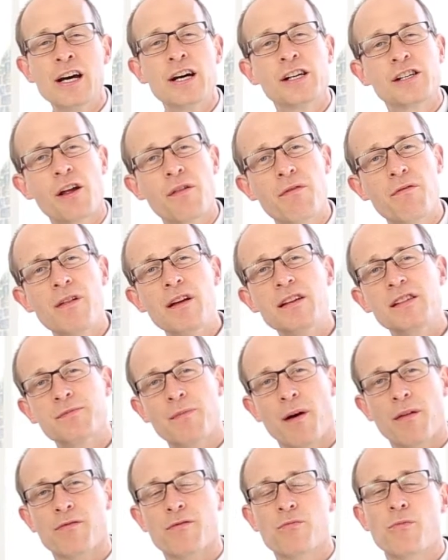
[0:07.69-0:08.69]
So this
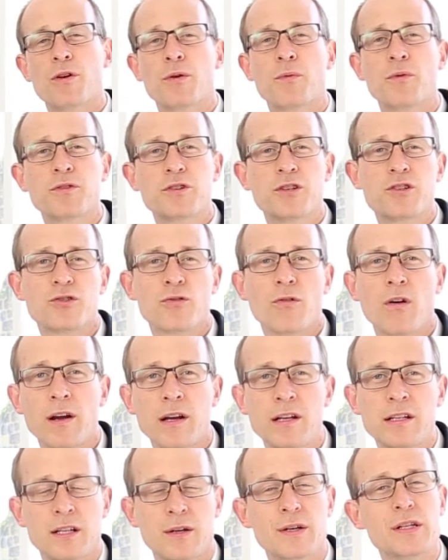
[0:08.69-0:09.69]
month, what I want to try
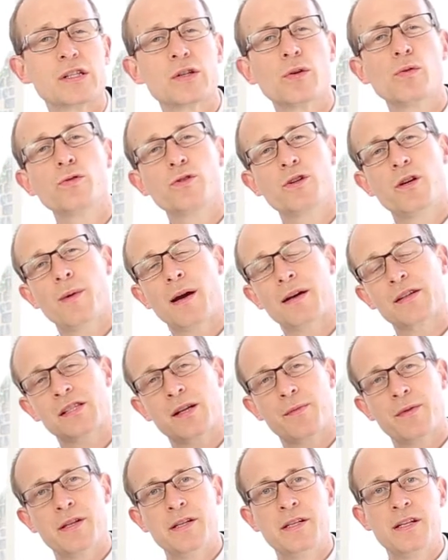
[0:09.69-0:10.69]
and do is talk to you about
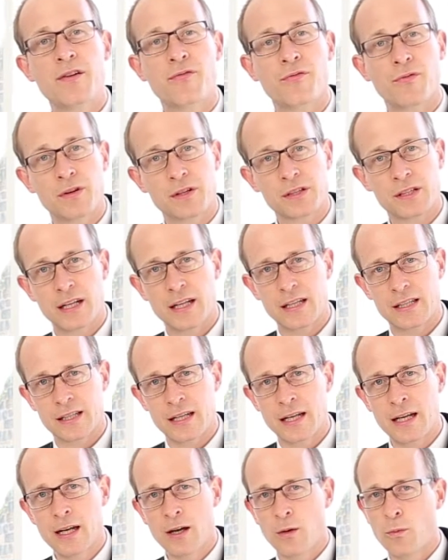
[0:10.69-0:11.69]
some of the differences
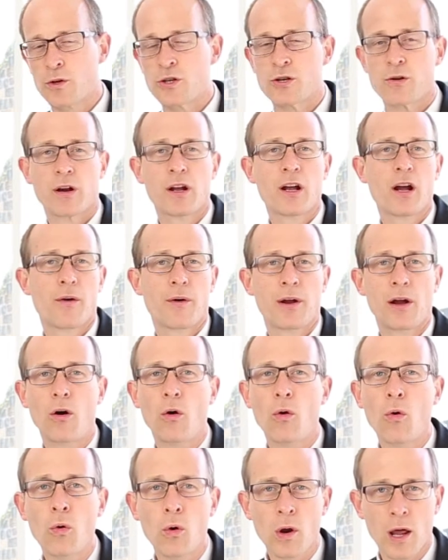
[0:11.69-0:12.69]
which are occurring
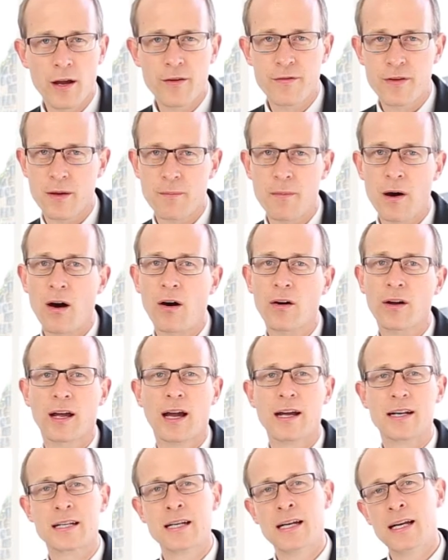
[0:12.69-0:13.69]
all over the
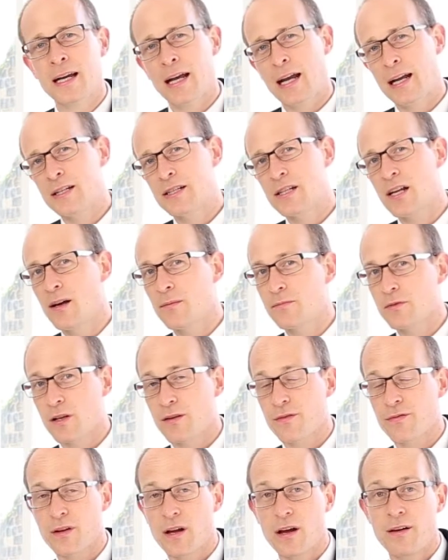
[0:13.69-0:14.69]
market in terms
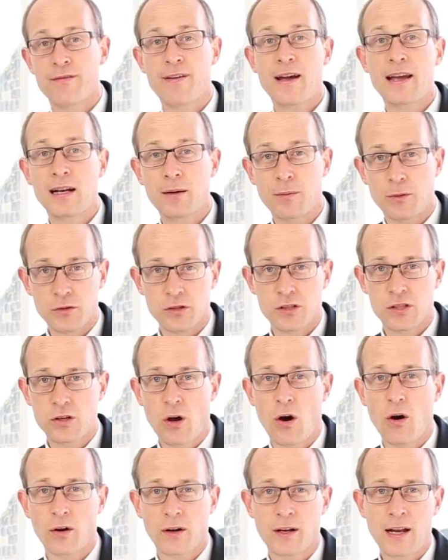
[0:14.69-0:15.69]
of available
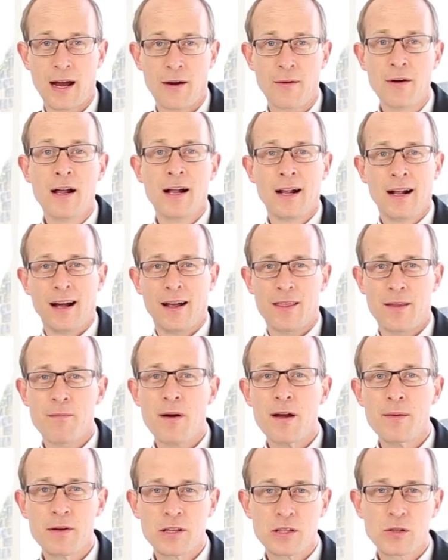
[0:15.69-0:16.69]
stock. Now, at the
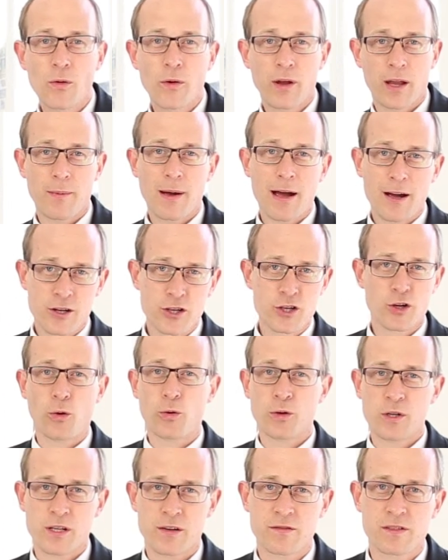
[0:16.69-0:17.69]
moment, talking about a
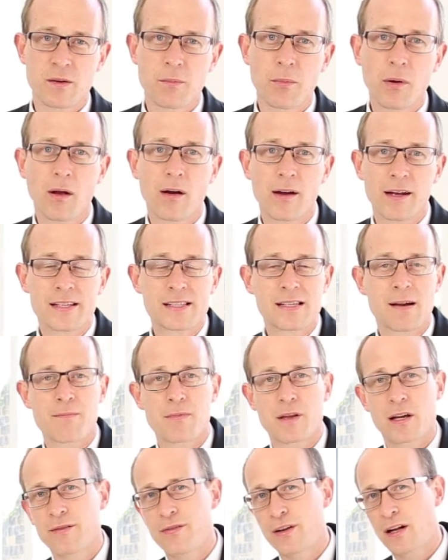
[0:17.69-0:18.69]
shortage of supply is
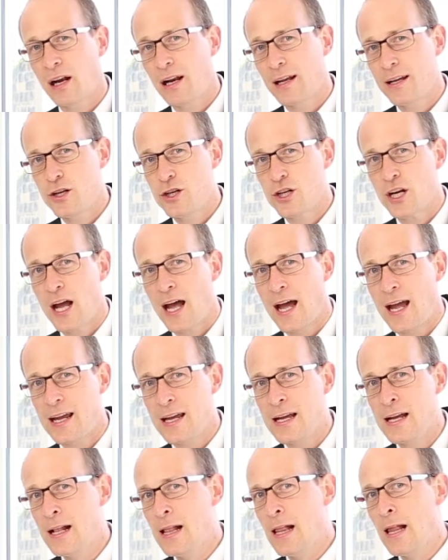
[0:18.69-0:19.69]
something of a
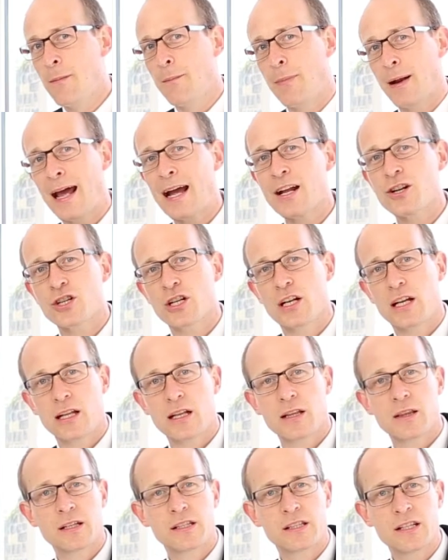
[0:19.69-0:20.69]
cliche, but actually
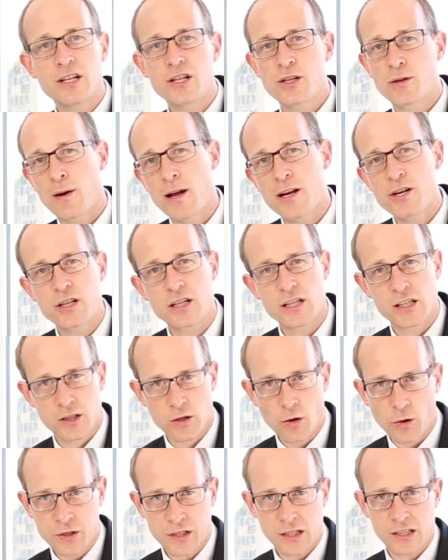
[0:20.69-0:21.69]
the situation is
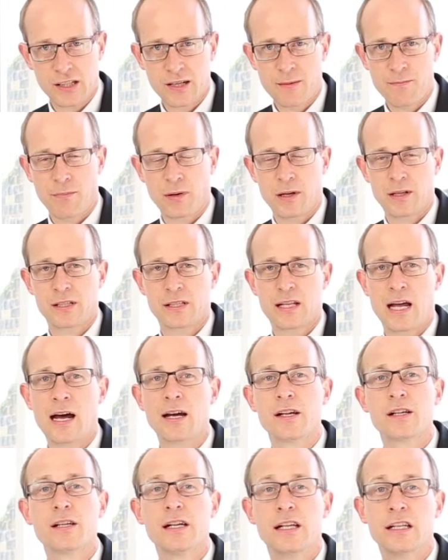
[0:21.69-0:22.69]
not as simple as
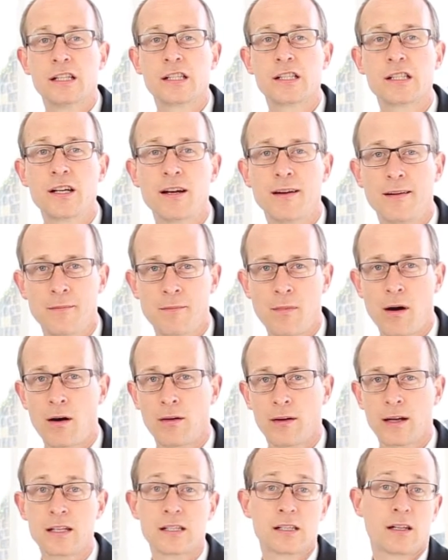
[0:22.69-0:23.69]
that. In certain
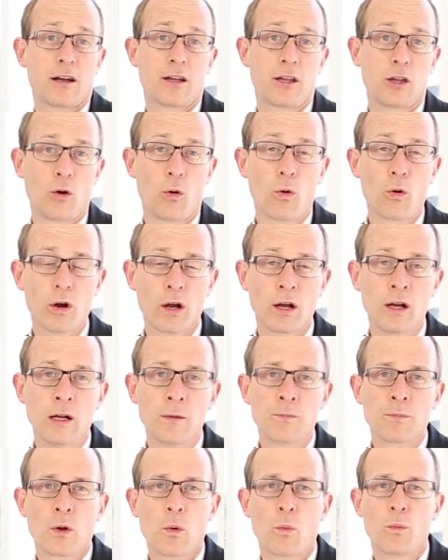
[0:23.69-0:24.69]
markets like York,
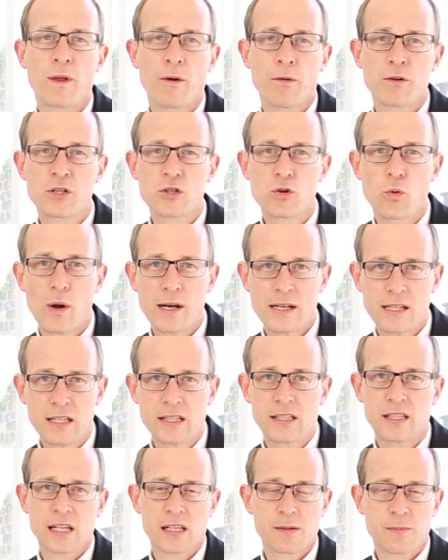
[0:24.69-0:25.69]
there are
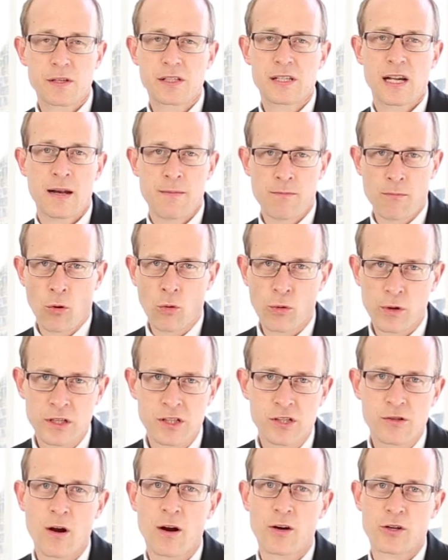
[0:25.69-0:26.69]
26% more
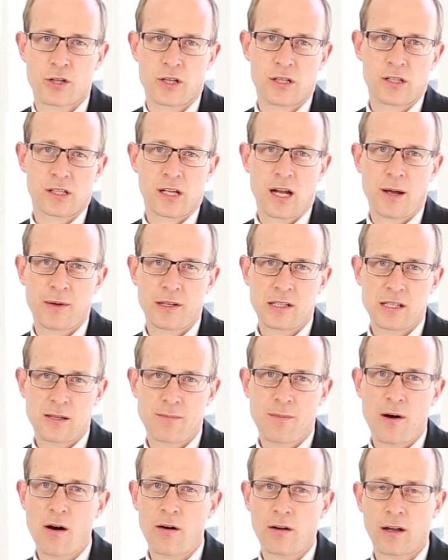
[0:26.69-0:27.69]
instructions coming to the
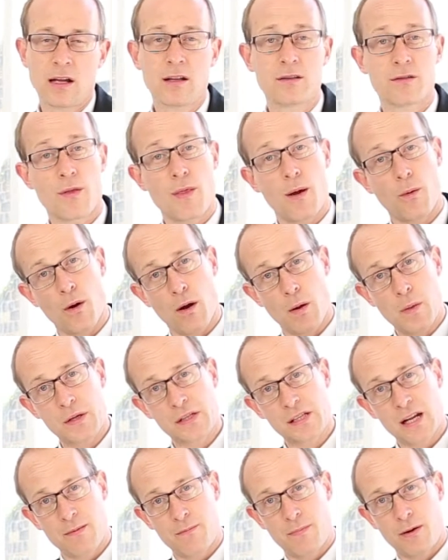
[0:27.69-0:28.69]
market than there were in the
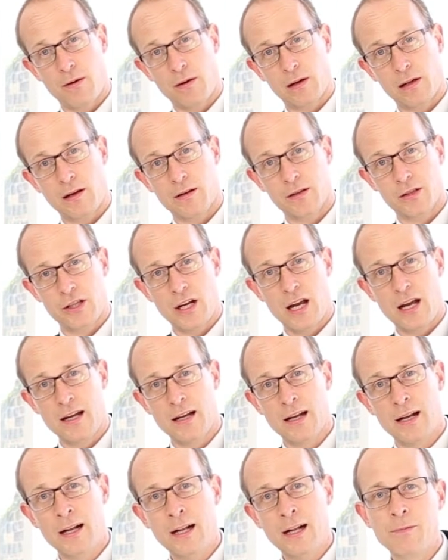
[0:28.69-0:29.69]
same period last year.
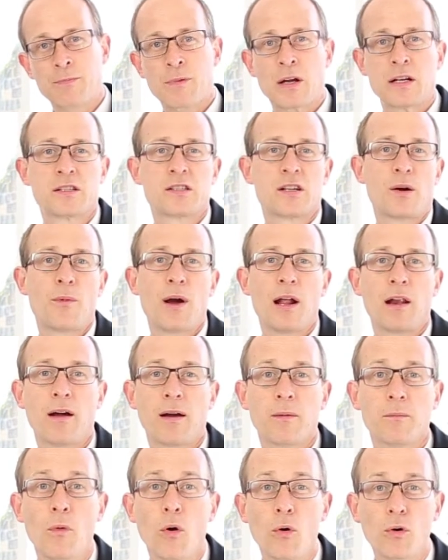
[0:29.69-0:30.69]
And somewhere
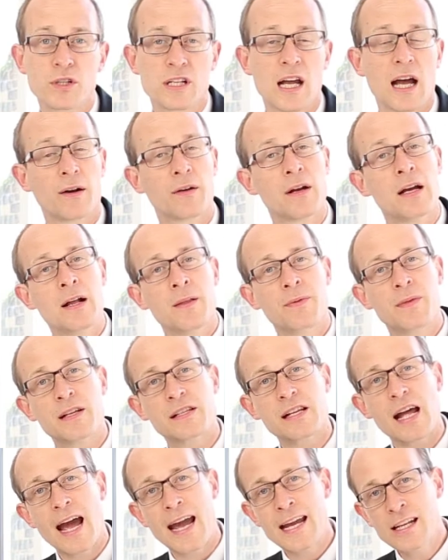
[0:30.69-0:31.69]
like Moortown,
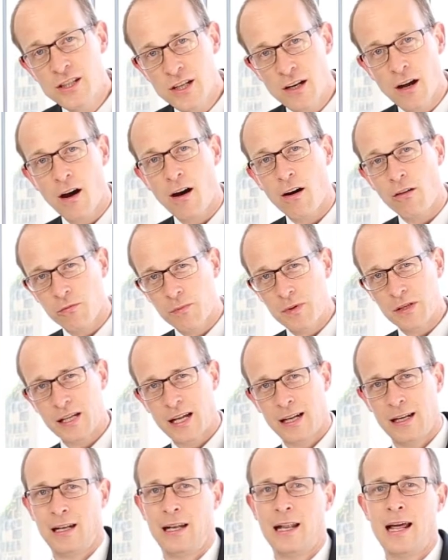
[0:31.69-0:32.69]
there's
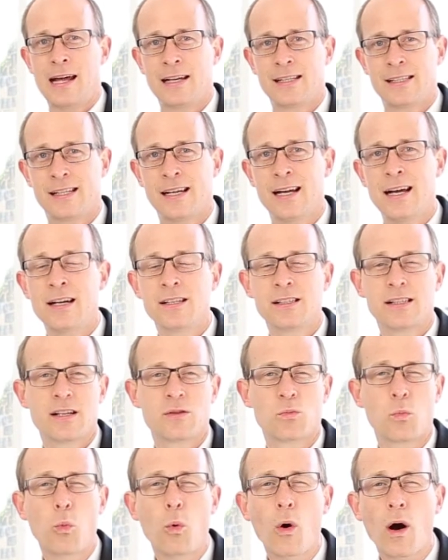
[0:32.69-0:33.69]
8.5% less. So
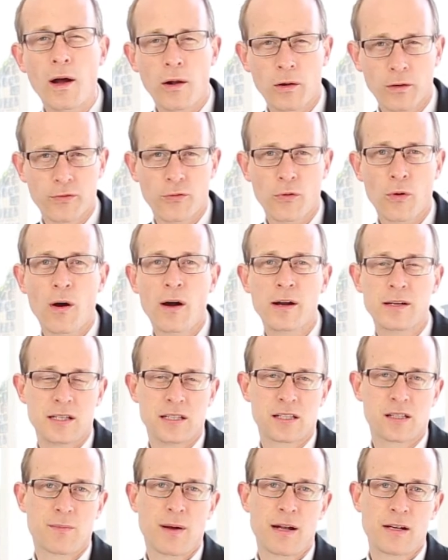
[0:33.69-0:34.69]
there's wild
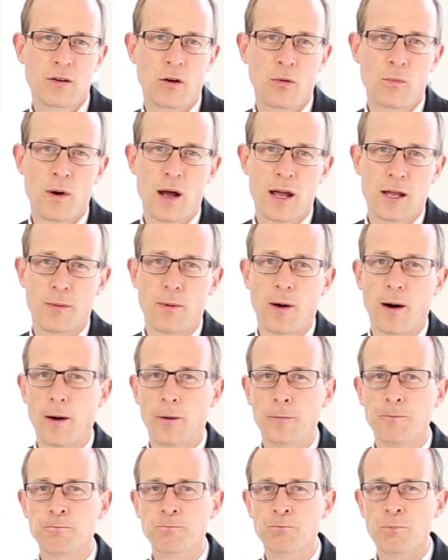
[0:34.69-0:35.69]
varieties dependent on where you
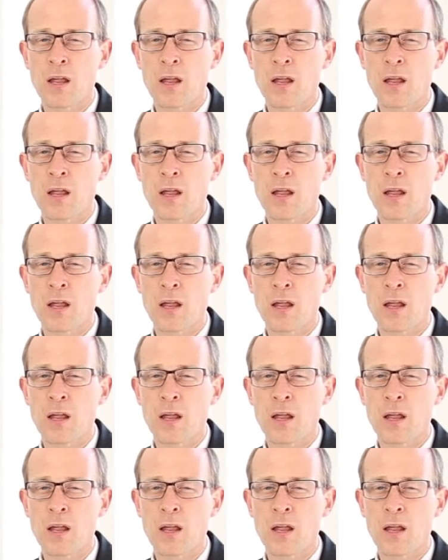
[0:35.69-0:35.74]
are.